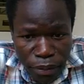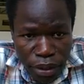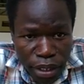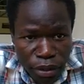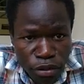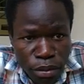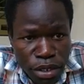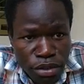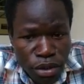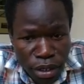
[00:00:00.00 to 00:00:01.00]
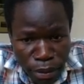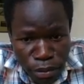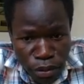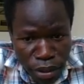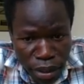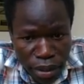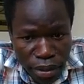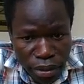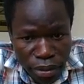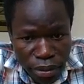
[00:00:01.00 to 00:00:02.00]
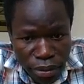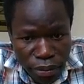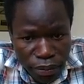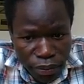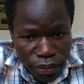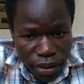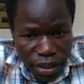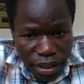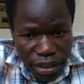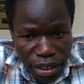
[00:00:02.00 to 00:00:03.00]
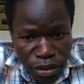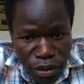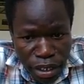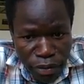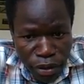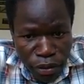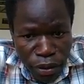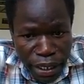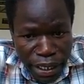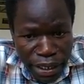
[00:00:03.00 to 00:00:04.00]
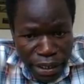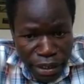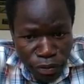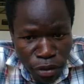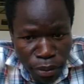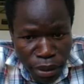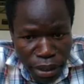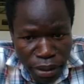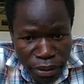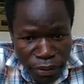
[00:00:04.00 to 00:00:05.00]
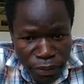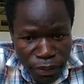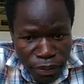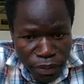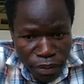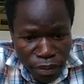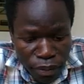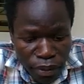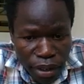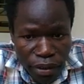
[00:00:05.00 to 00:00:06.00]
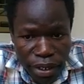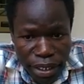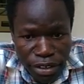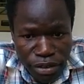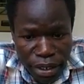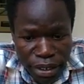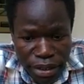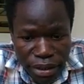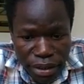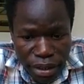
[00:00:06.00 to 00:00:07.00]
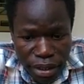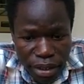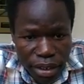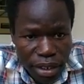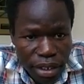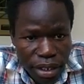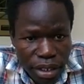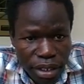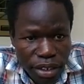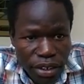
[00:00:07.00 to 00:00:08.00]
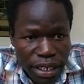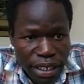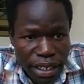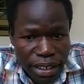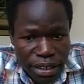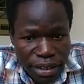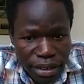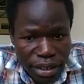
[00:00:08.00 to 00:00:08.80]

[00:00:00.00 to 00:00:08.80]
it will be shown up to there, such that you can even go and edit it from there. Now let us try this. You're entering this.